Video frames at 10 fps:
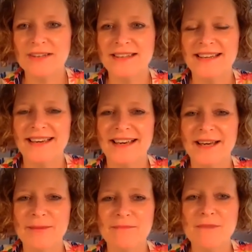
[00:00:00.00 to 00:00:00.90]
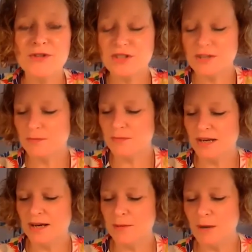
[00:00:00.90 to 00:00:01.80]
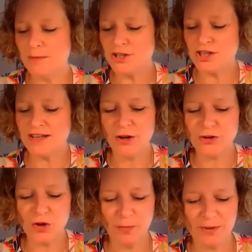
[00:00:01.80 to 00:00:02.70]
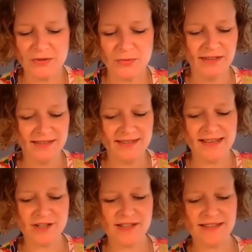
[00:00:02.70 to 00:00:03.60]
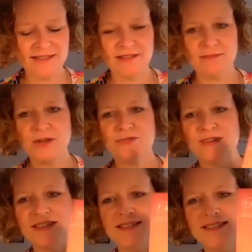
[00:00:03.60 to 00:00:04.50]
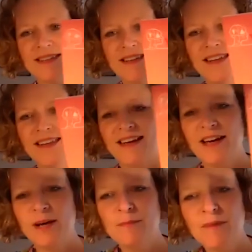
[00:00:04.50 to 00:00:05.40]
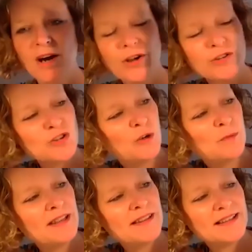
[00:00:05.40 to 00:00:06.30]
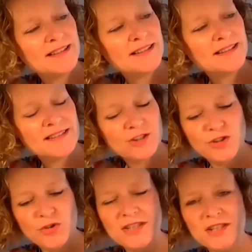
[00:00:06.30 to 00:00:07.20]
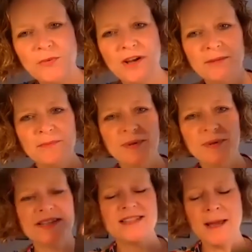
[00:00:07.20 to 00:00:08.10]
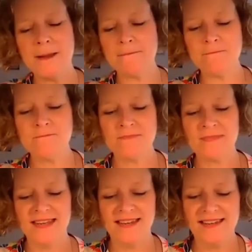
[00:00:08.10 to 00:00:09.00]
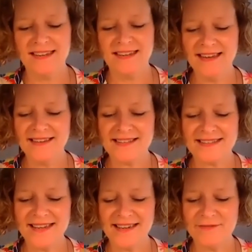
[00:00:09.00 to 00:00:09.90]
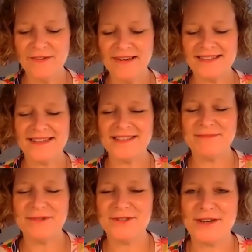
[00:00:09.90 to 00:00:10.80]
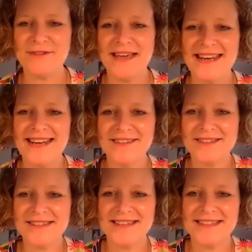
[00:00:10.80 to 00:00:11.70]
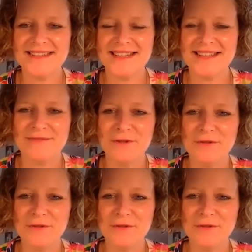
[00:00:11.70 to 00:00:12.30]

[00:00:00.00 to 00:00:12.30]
um, most of them um, published in hard copy as well. This is actually the, the most recent um, hard copy, that's issue 21. But um, yeah, it's a very exciting project for any young scientist to get involved